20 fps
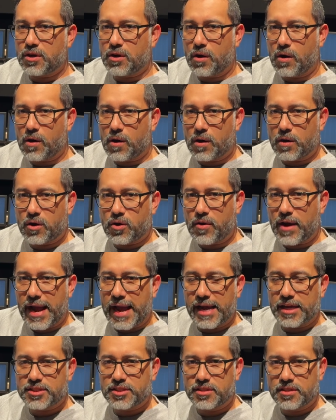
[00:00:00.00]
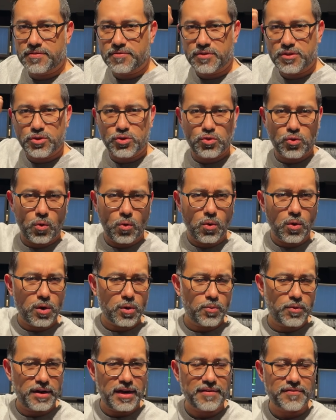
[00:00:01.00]
car crash, different door,
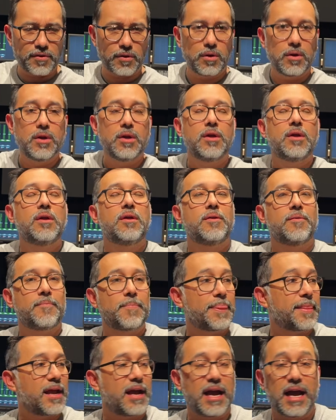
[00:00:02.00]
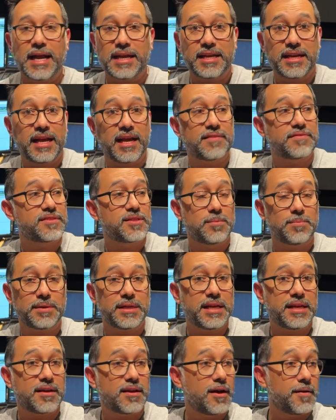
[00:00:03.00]
whatever. I can have
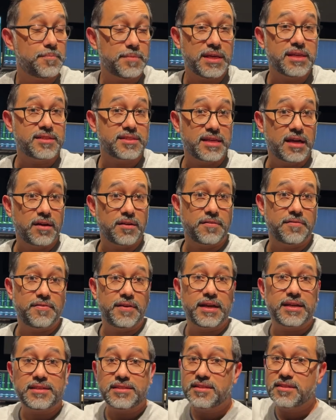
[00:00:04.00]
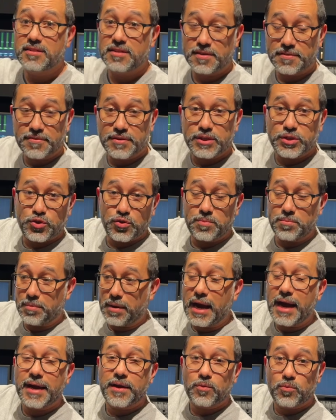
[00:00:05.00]
somebody cut me a sound effect, deliver it to
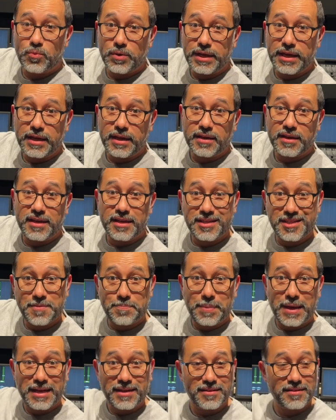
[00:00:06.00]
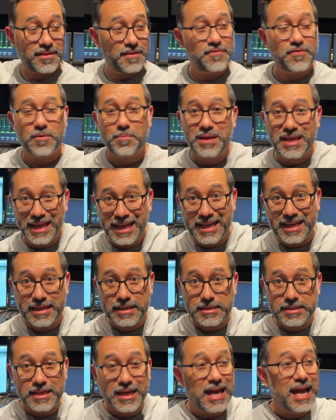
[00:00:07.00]
my rig independently from
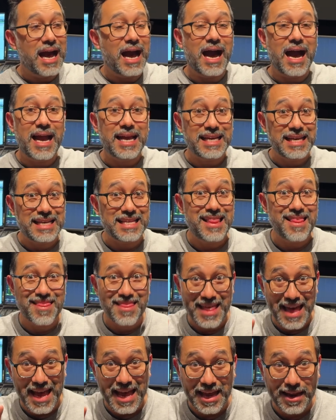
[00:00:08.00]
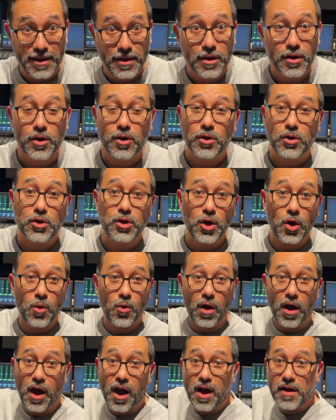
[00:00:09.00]
his. I can then
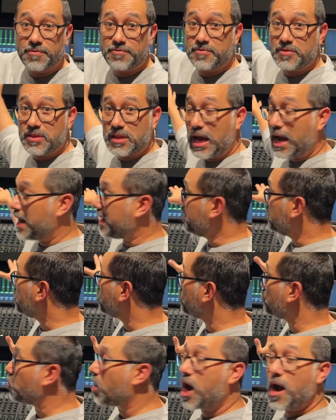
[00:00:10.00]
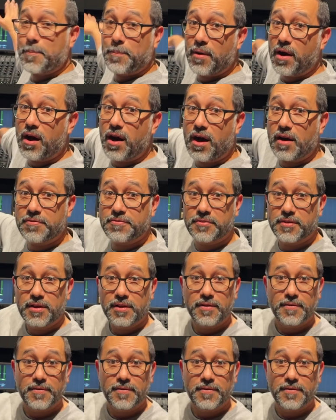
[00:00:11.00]
go offline, drop off